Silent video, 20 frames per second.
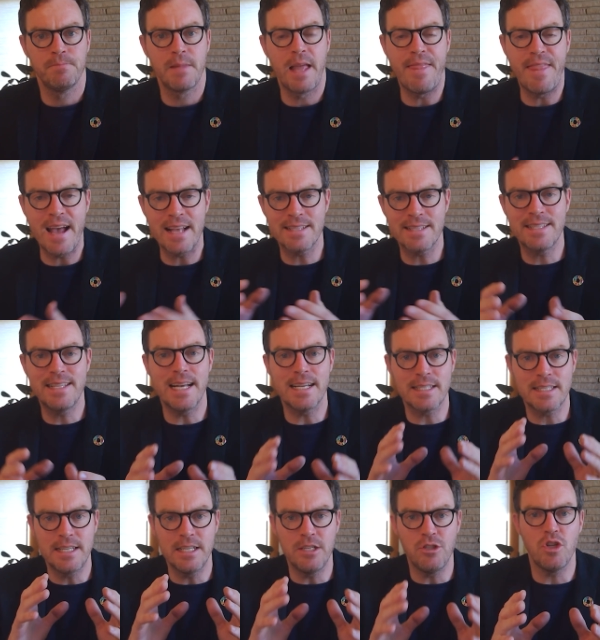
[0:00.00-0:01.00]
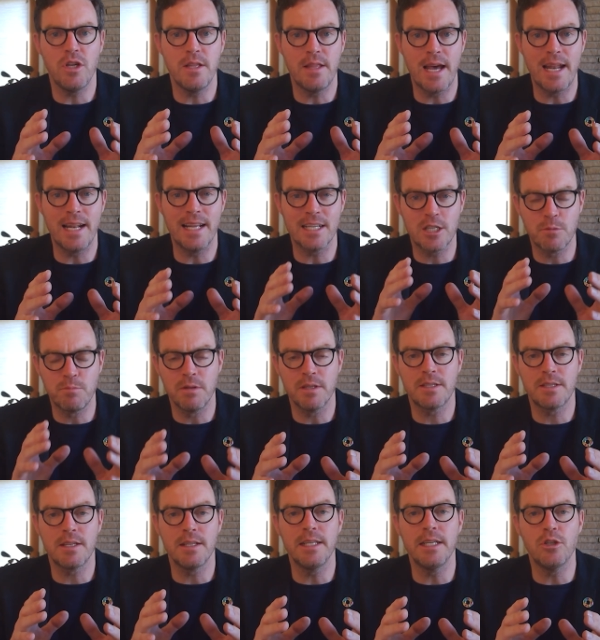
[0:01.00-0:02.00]
And that's the SDG that
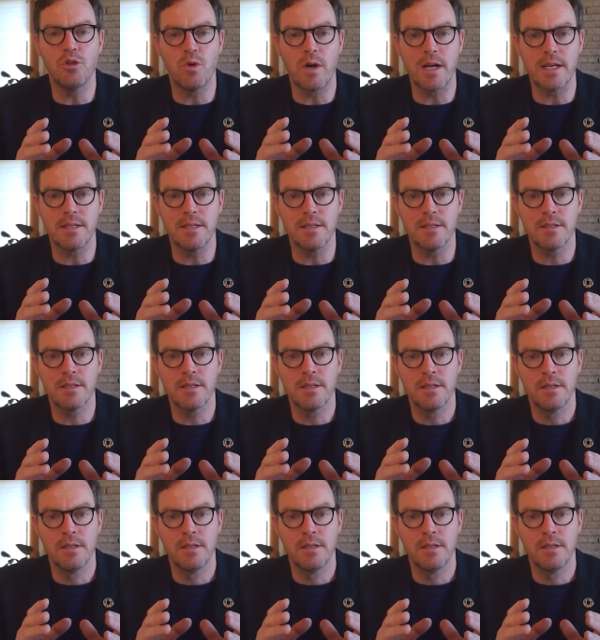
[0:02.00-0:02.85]
explicitly addresses